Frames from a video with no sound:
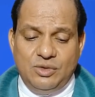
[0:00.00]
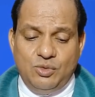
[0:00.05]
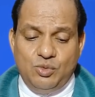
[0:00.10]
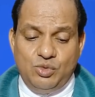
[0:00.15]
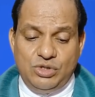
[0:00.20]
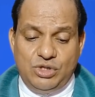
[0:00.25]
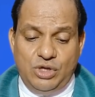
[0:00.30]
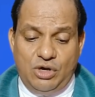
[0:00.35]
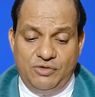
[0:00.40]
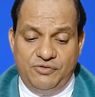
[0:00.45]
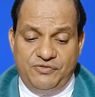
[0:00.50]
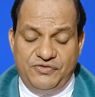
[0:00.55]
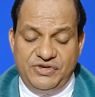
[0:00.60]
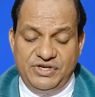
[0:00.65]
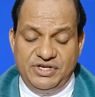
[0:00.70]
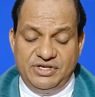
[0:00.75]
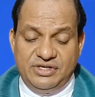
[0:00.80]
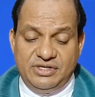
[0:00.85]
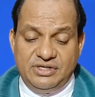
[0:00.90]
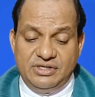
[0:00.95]
Without
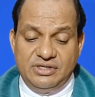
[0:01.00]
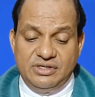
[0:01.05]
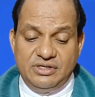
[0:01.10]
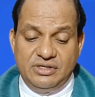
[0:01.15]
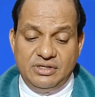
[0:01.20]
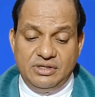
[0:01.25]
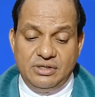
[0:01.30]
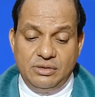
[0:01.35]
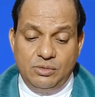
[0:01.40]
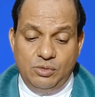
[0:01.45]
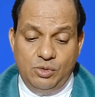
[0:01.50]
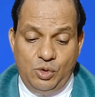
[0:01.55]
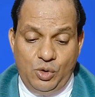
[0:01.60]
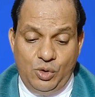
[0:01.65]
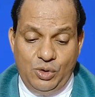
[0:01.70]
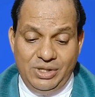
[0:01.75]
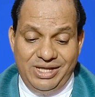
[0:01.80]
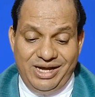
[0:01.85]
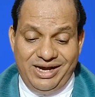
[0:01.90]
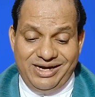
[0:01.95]
fear,
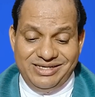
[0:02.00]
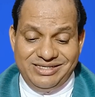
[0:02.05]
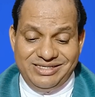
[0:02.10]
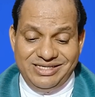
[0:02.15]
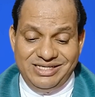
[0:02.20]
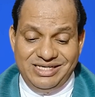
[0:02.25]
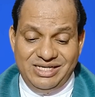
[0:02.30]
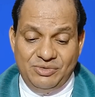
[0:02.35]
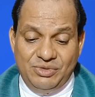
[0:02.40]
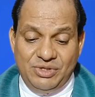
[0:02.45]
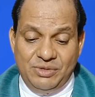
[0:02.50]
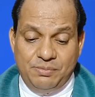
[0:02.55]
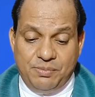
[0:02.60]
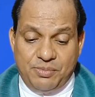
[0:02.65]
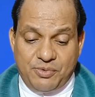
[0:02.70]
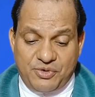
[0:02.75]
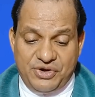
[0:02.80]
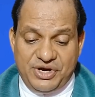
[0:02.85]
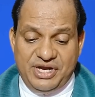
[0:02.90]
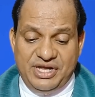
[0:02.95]
wholeheartedly we
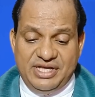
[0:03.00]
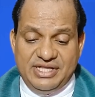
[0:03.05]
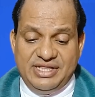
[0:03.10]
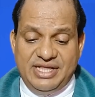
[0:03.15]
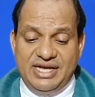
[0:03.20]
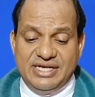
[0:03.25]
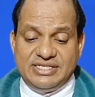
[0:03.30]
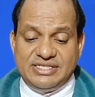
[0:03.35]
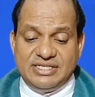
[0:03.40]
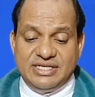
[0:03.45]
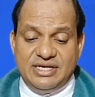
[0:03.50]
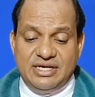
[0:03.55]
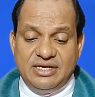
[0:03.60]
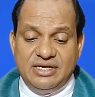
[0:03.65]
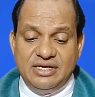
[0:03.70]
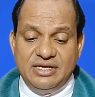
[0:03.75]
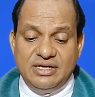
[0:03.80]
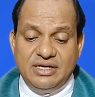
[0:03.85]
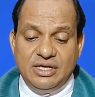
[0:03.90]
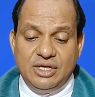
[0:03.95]
pray that
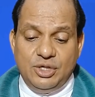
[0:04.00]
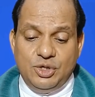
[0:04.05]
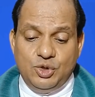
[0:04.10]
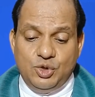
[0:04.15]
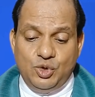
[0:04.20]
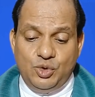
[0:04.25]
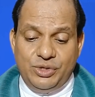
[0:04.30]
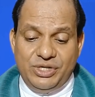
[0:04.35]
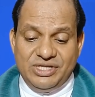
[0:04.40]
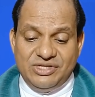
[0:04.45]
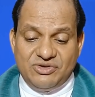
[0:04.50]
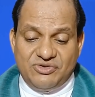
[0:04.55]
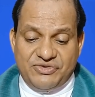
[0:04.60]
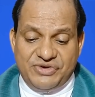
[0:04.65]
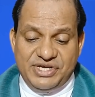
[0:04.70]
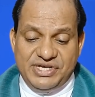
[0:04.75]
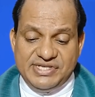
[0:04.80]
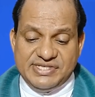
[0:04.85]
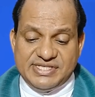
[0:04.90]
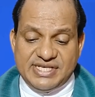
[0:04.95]
you
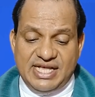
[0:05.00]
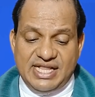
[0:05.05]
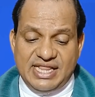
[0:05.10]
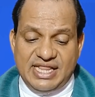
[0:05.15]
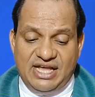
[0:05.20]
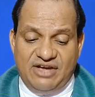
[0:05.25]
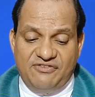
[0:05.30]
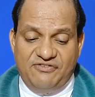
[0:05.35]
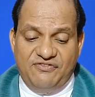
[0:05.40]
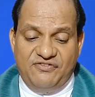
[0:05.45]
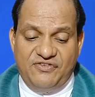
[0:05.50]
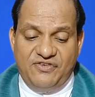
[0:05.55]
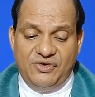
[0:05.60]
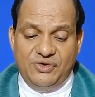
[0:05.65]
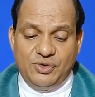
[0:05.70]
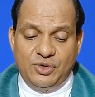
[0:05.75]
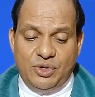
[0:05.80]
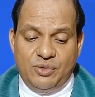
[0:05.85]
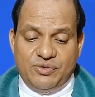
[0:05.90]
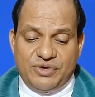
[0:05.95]
increase our love for
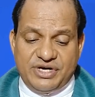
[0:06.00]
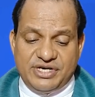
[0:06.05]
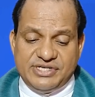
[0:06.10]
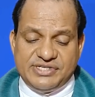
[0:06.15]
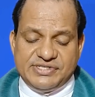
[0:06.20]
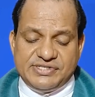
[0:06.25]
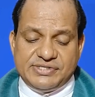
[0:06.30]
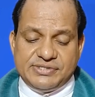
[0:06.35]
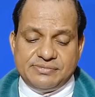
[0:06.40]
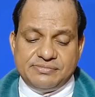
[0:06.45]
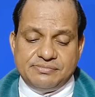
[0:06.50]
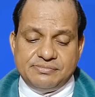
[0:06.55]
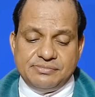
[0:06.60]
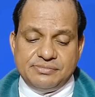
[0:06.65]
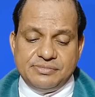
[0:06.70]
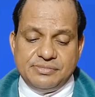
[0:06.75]
your words.